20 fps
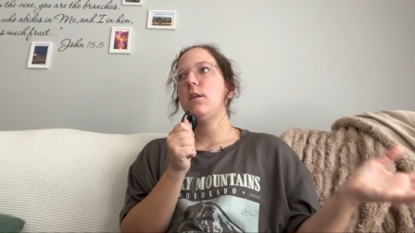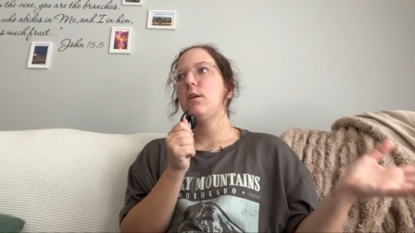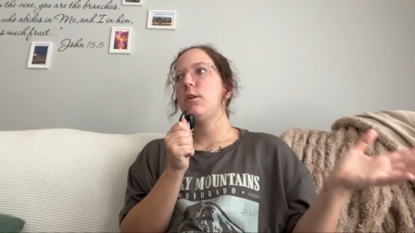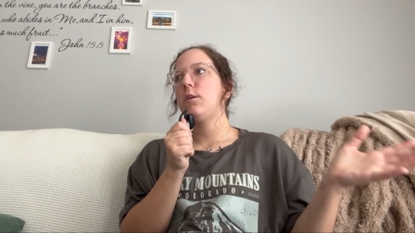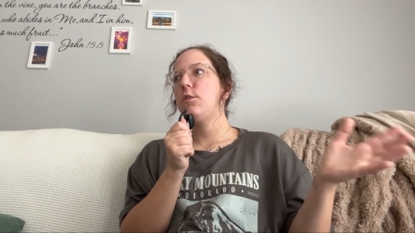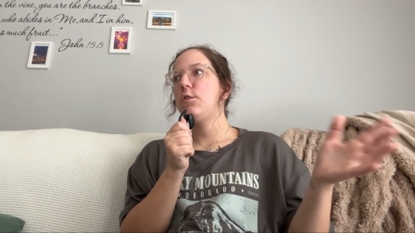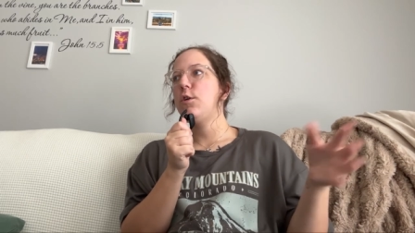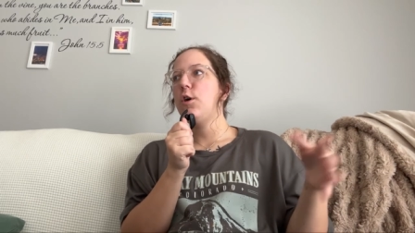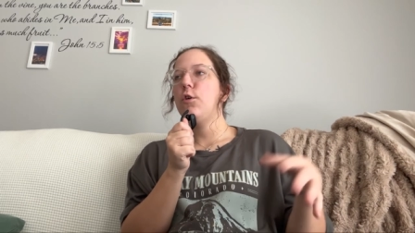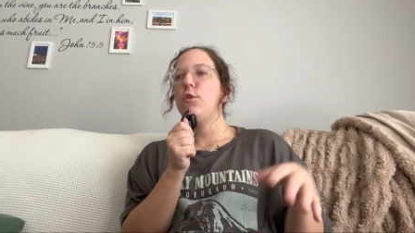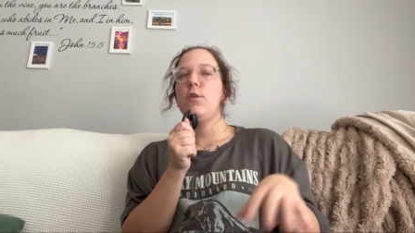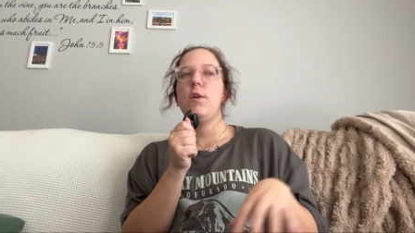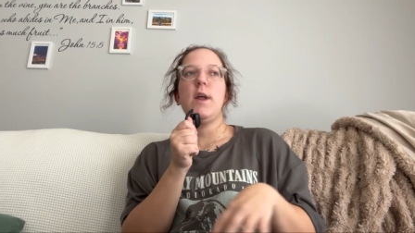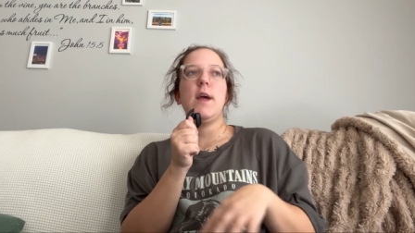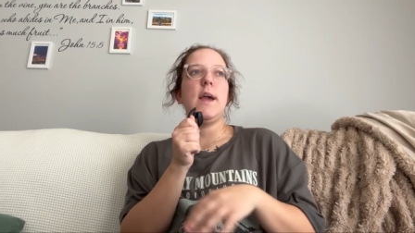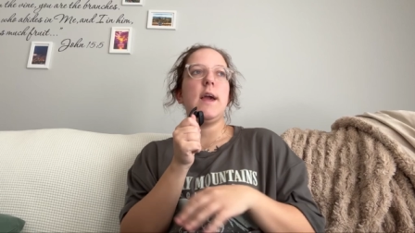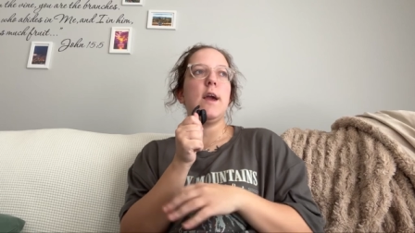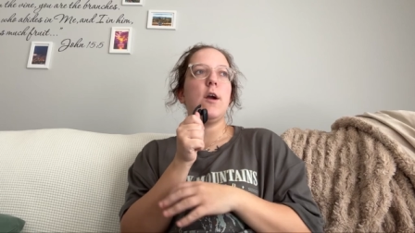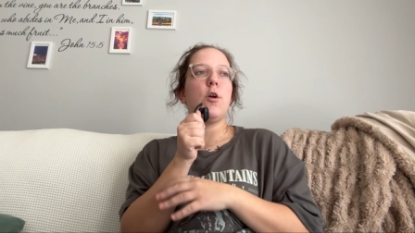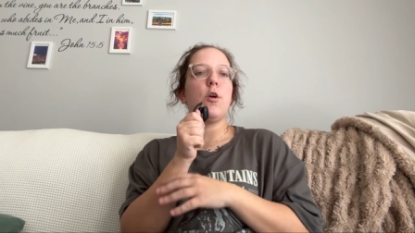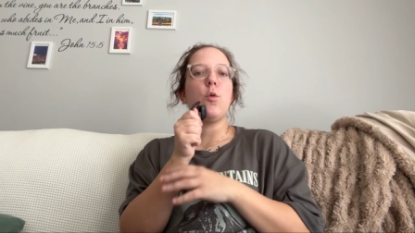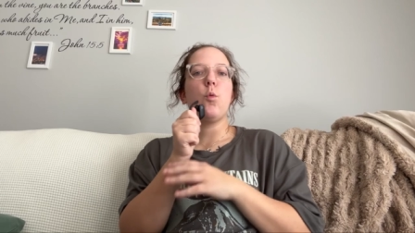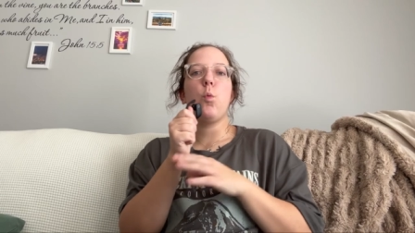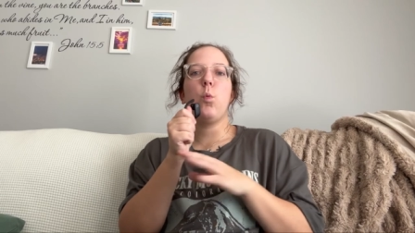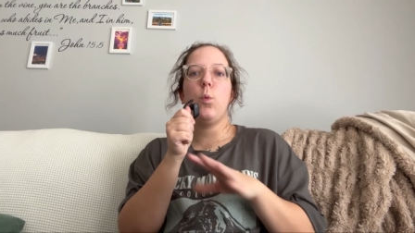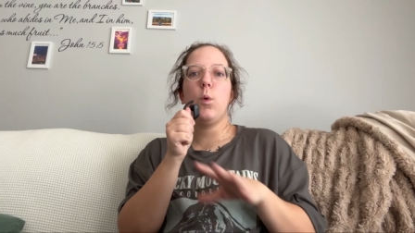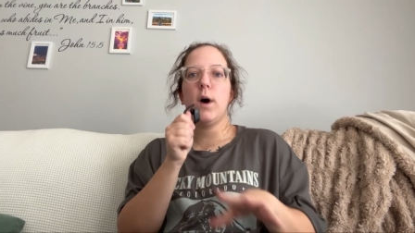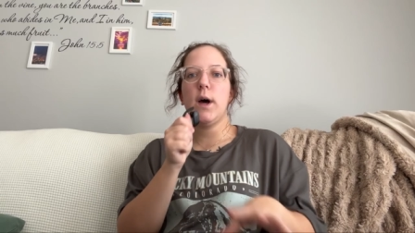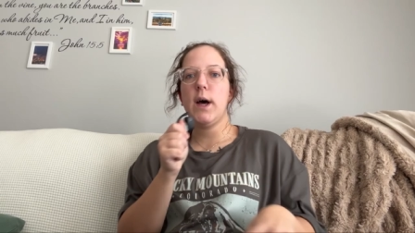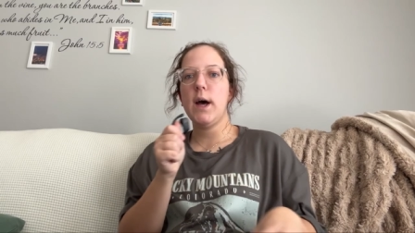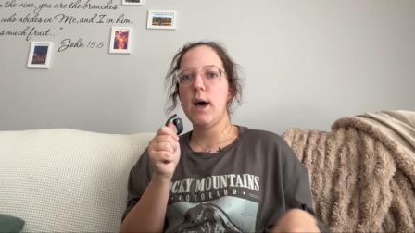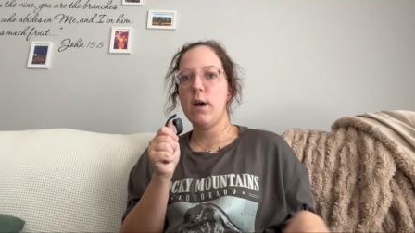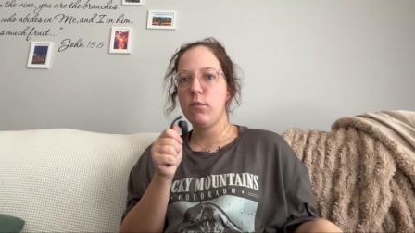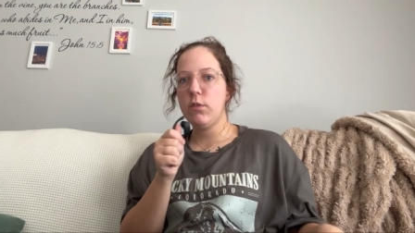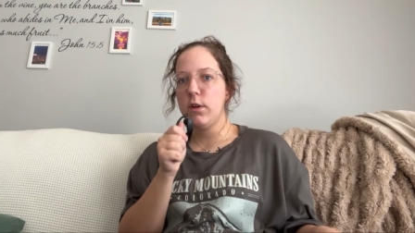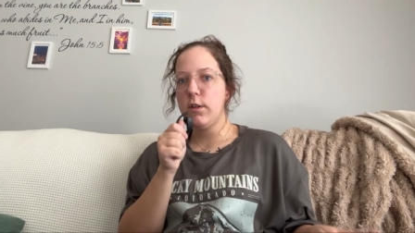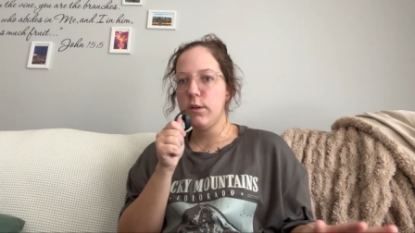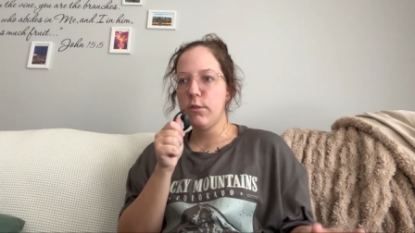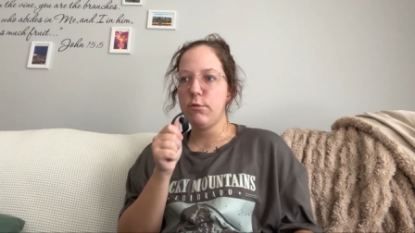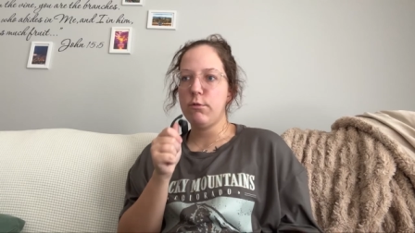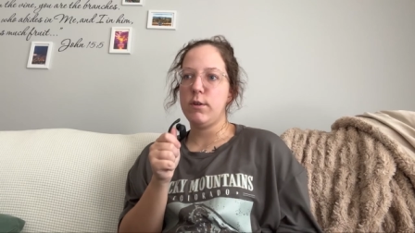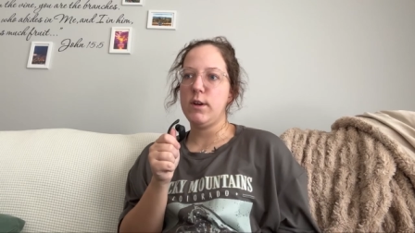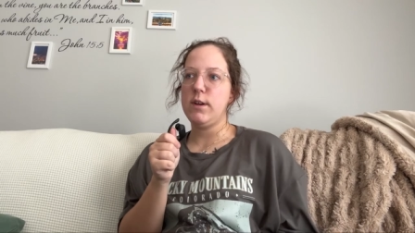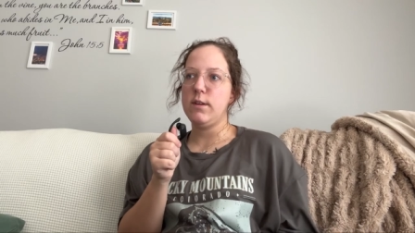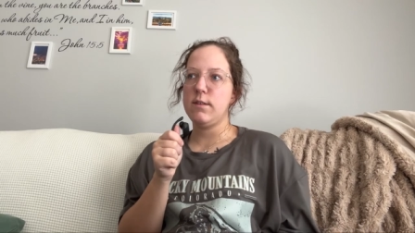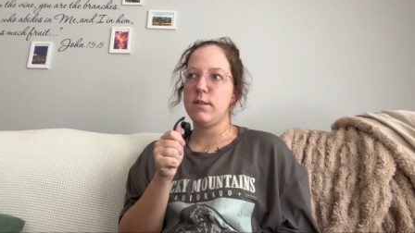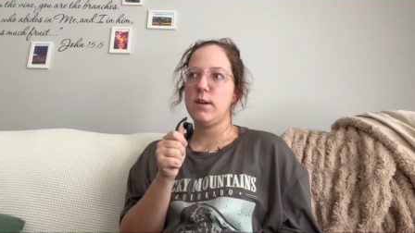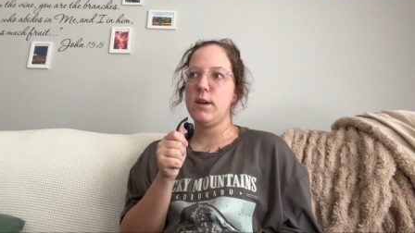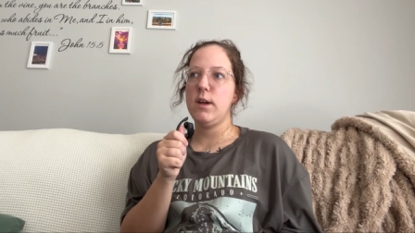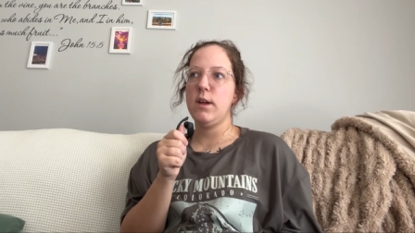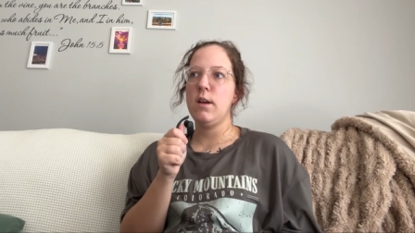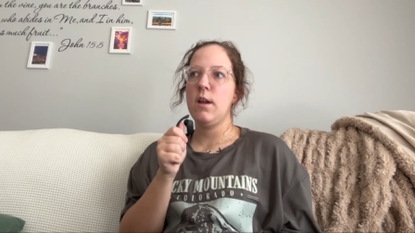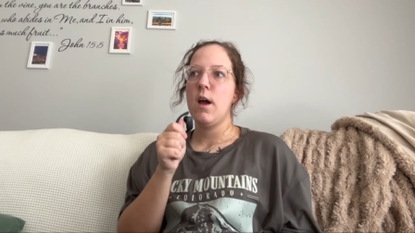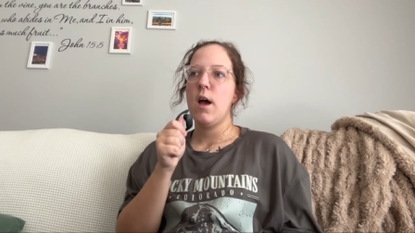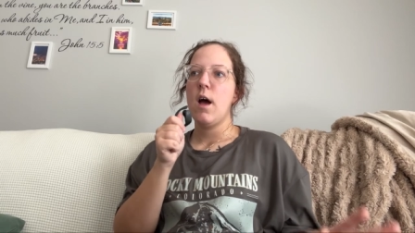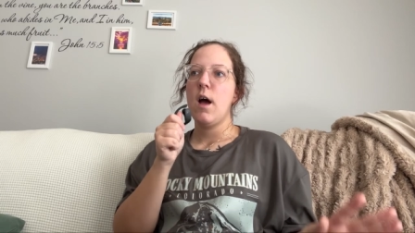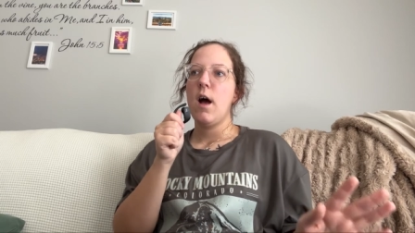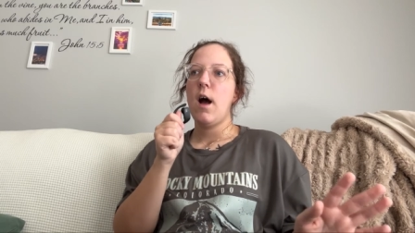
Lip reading: to donate, or whatever the reason,